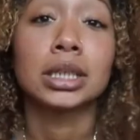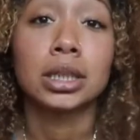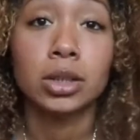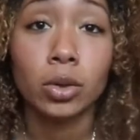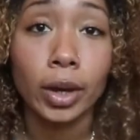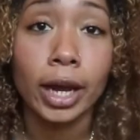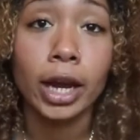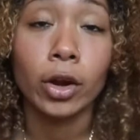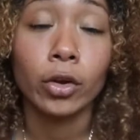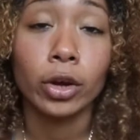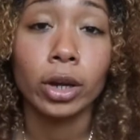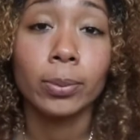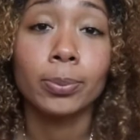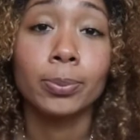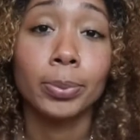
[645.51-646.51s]
a little
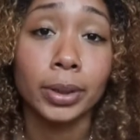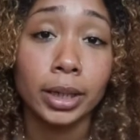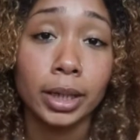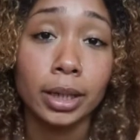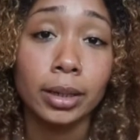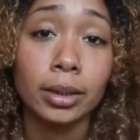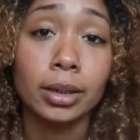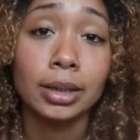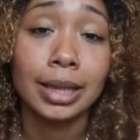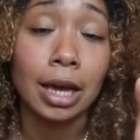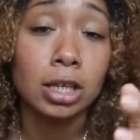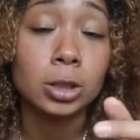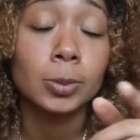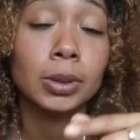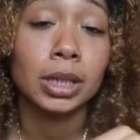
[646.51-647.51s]
angry, but
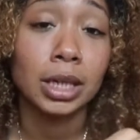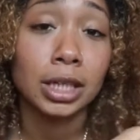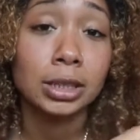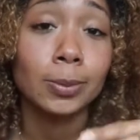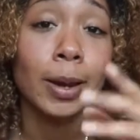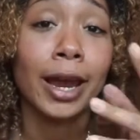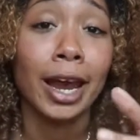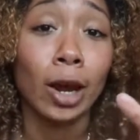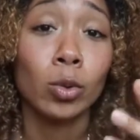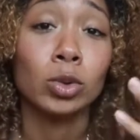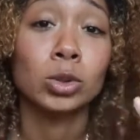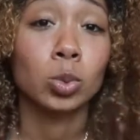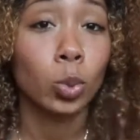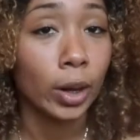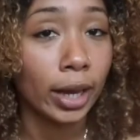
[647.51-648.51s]
that was because my hair
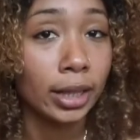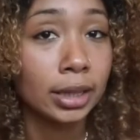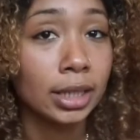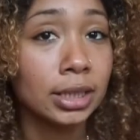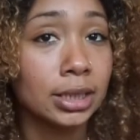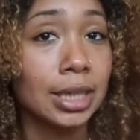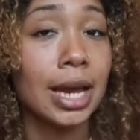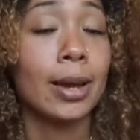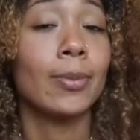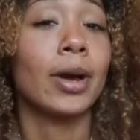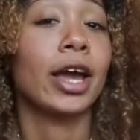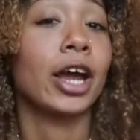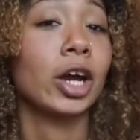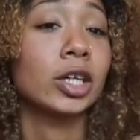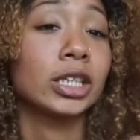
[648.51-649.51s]
was wet. This time, my
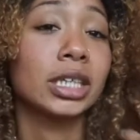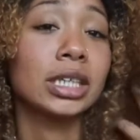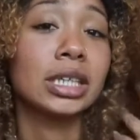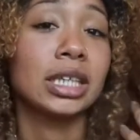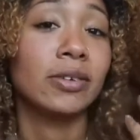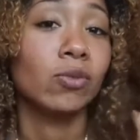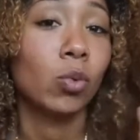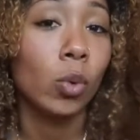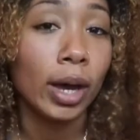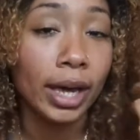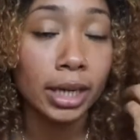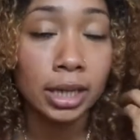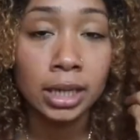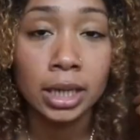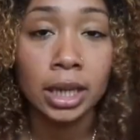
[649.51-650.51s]
hair didn't leave
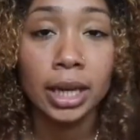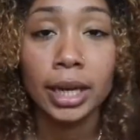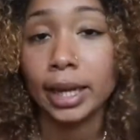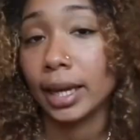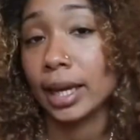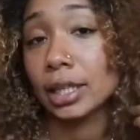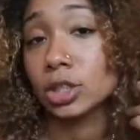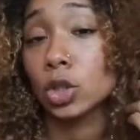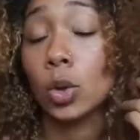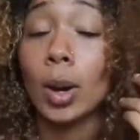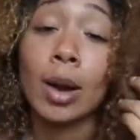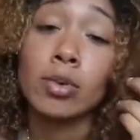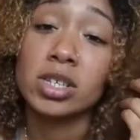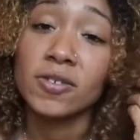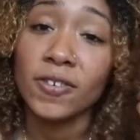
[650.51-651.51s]
wet, so
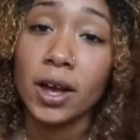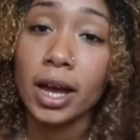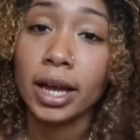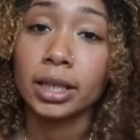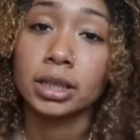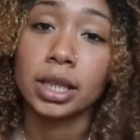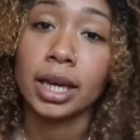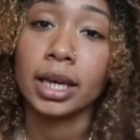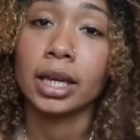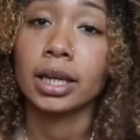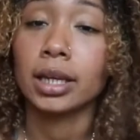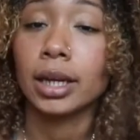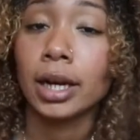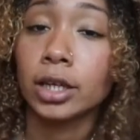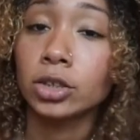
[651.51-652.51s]
I was fine. Like,
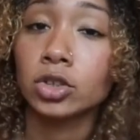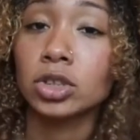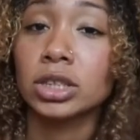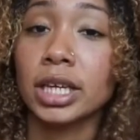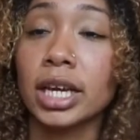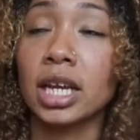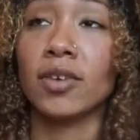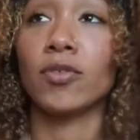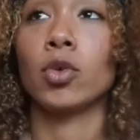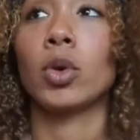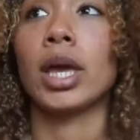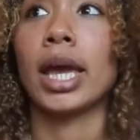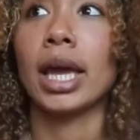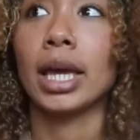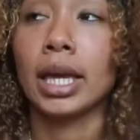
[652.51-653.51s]
I understand if you
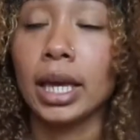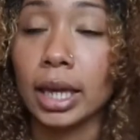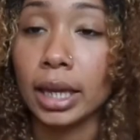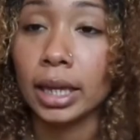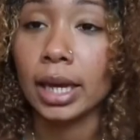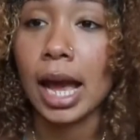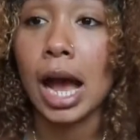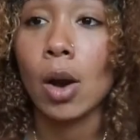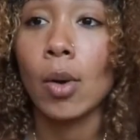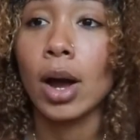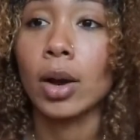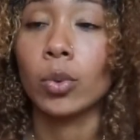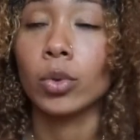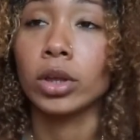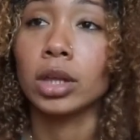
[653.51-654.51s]
can't get it how
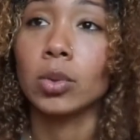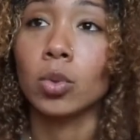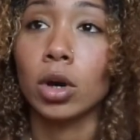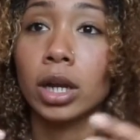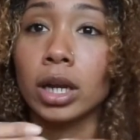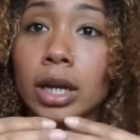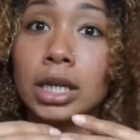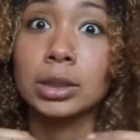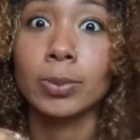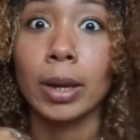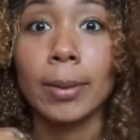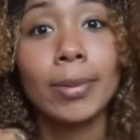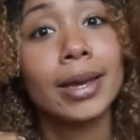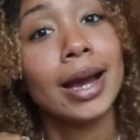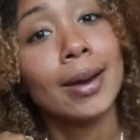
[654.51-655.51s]
I really want it, because
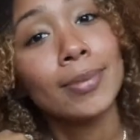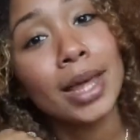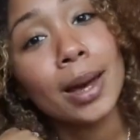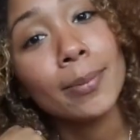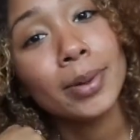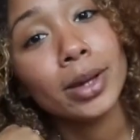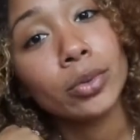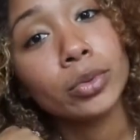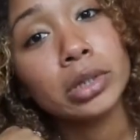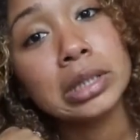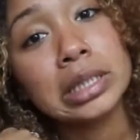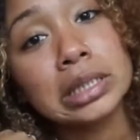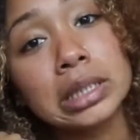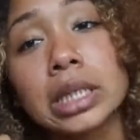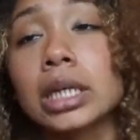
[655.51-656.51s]
maybe I'm not being
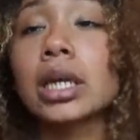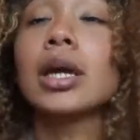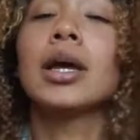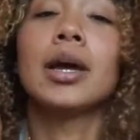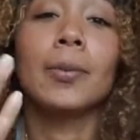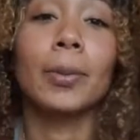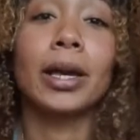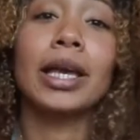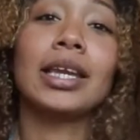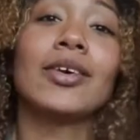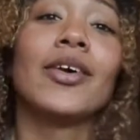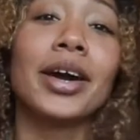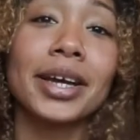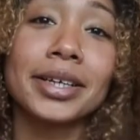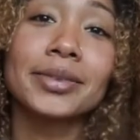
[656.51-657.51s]
realistic. But
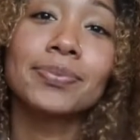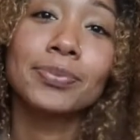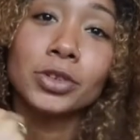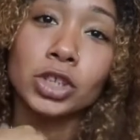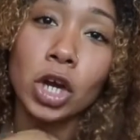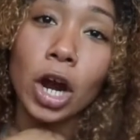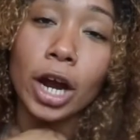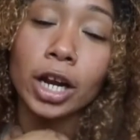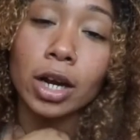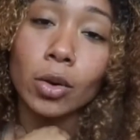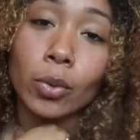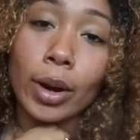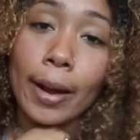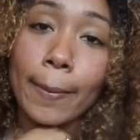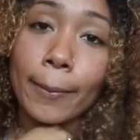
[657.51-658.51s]
anyway, sorry to
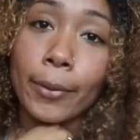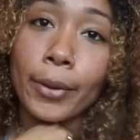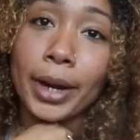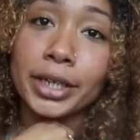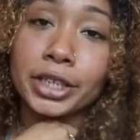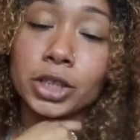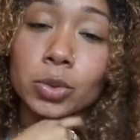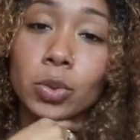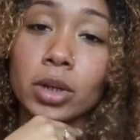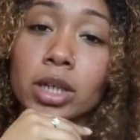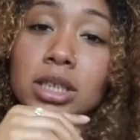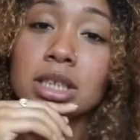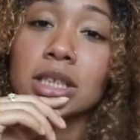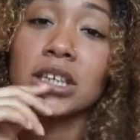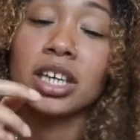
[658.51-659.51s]
ramble. I just
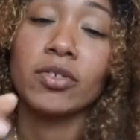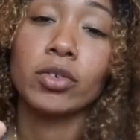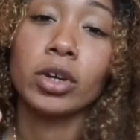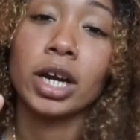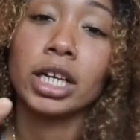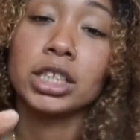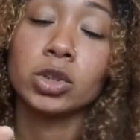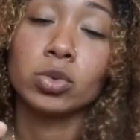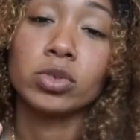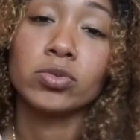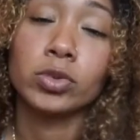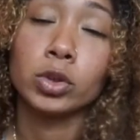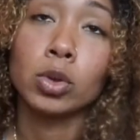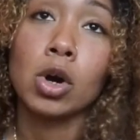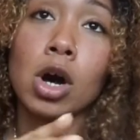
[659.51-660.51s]
wanted to give you guys a
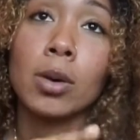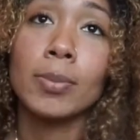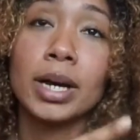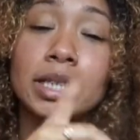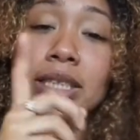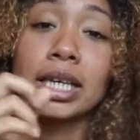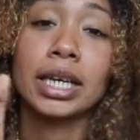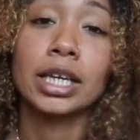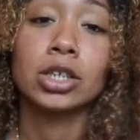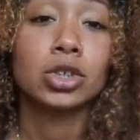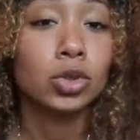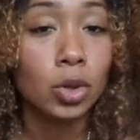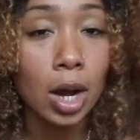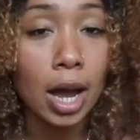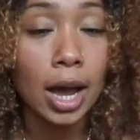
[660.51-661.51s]
review on my second
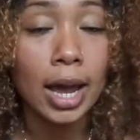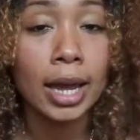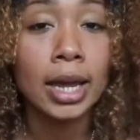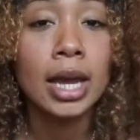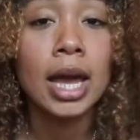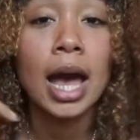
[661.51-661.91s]
try.